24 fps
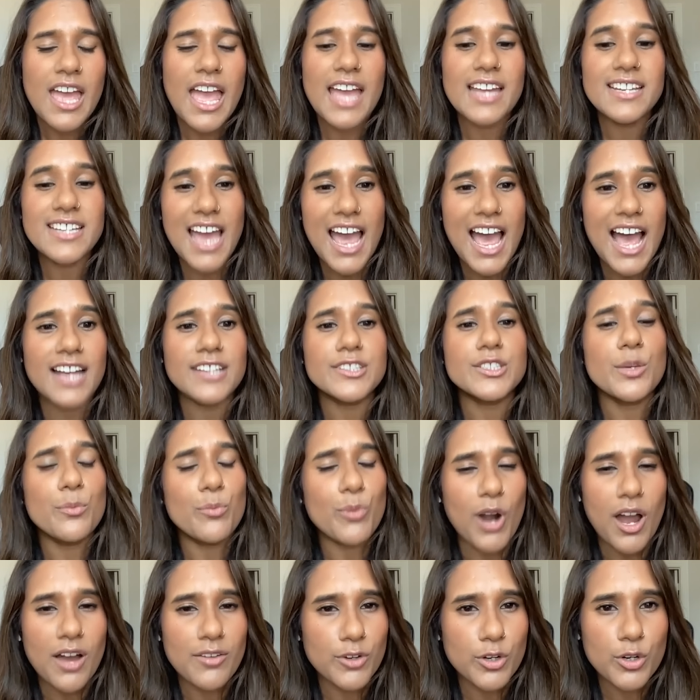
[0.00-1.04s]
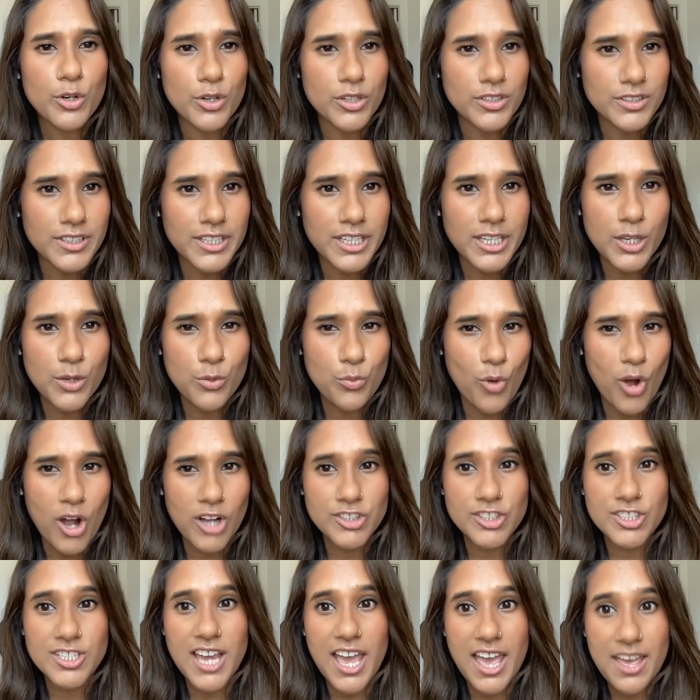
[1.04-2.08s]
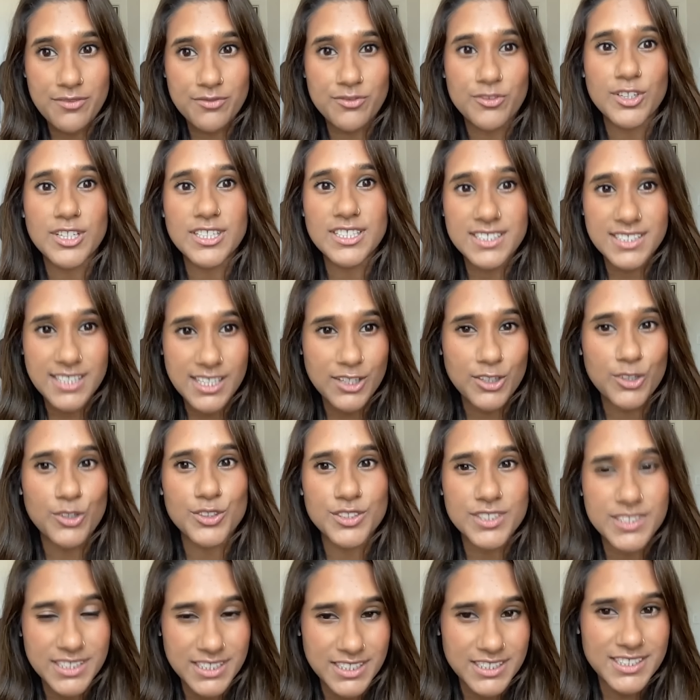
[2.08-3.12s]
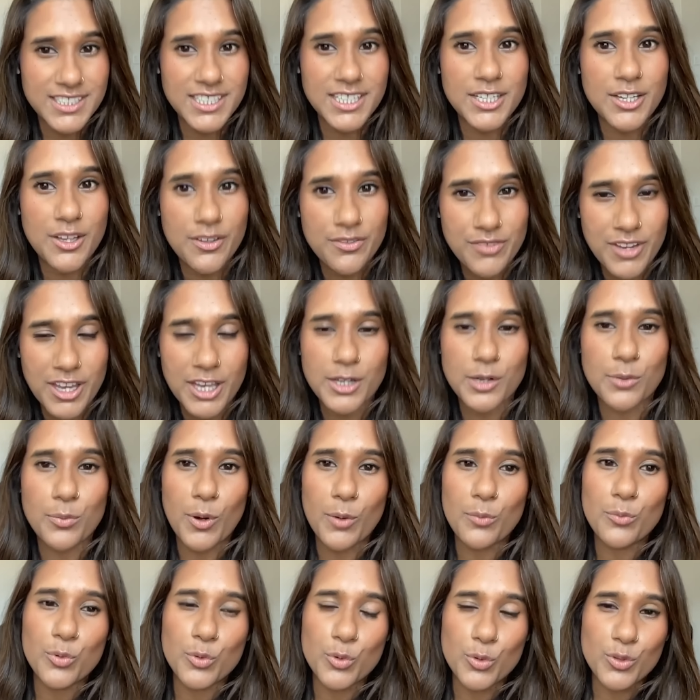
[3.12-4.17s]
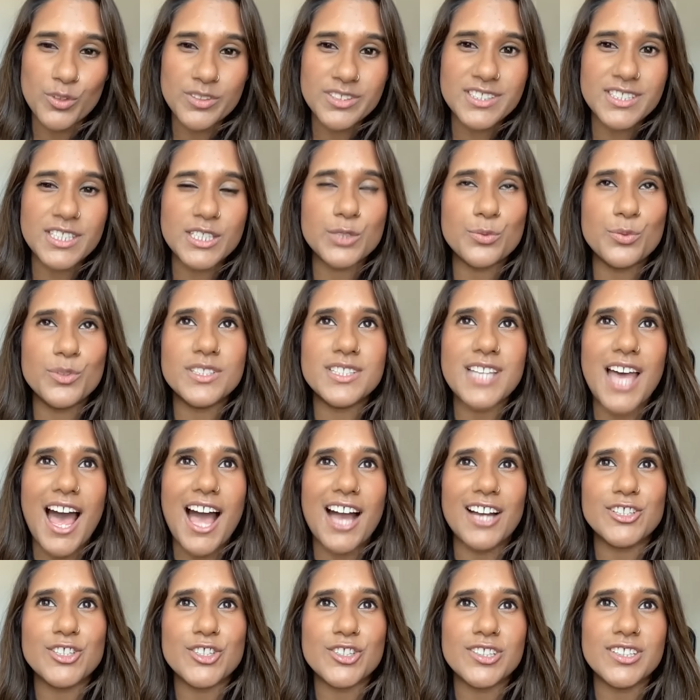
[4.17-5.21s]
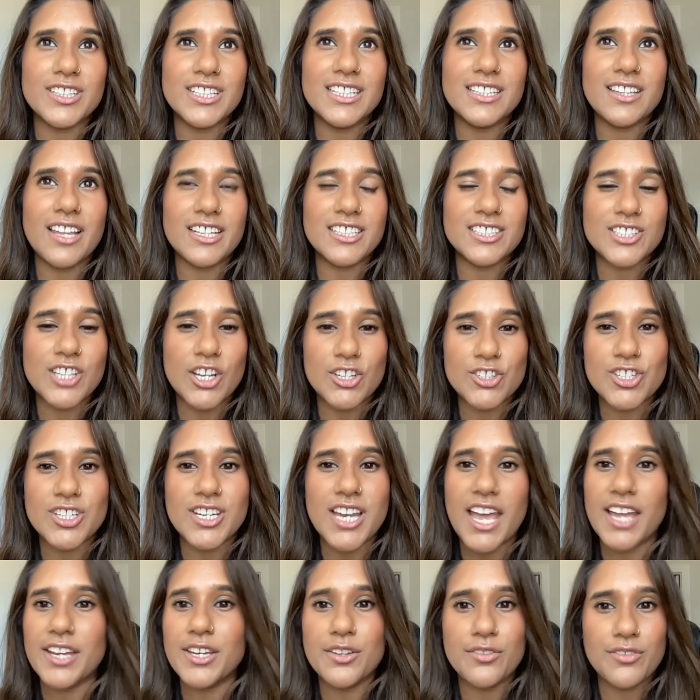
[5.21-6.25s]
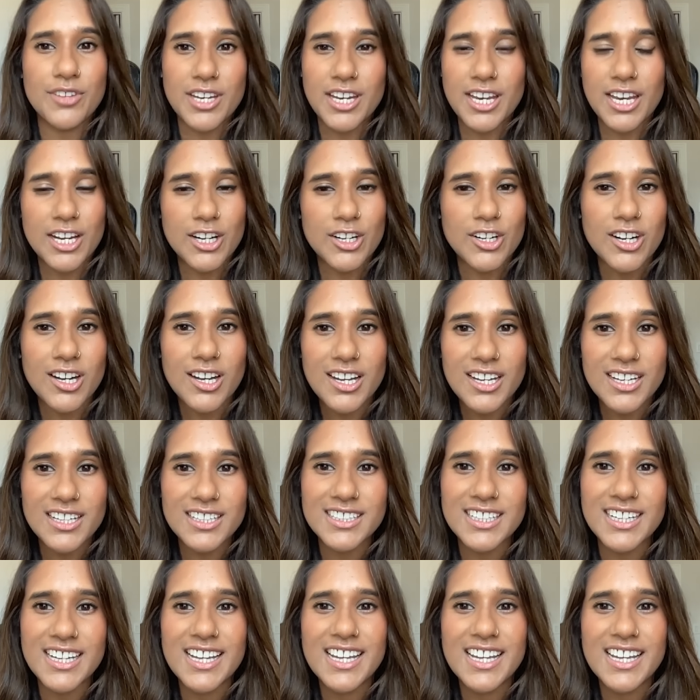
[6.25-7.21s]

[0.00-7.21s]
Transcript: And as a Bravo girly who watched every single season of Vanderpump Rules, this was actually like such an end of an era.